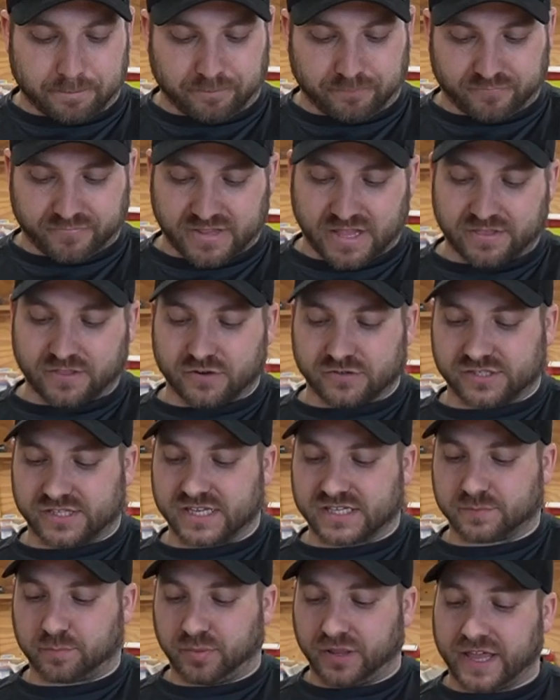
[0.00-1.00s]
then there's
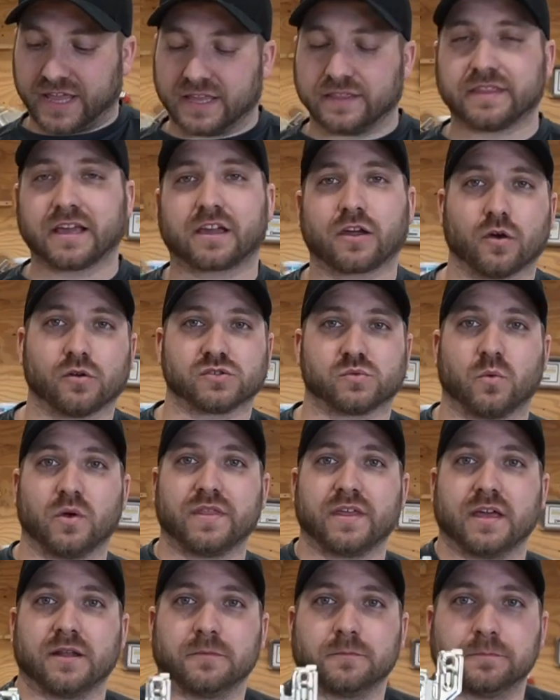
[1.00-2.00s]
this plate that goes with
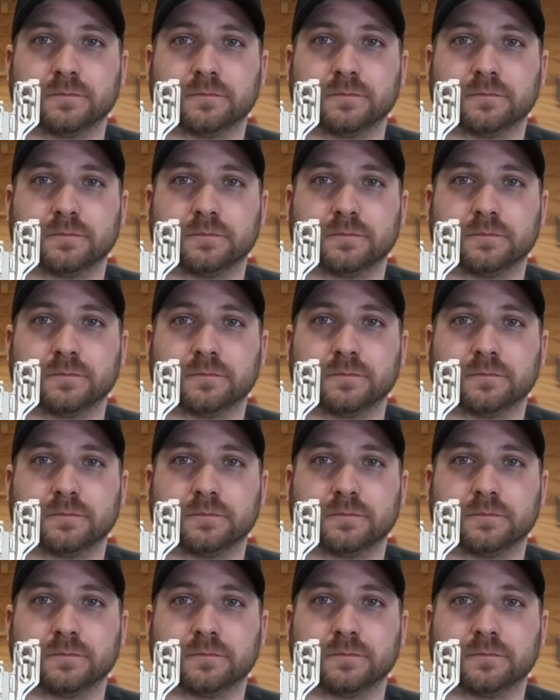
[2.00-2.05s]
it.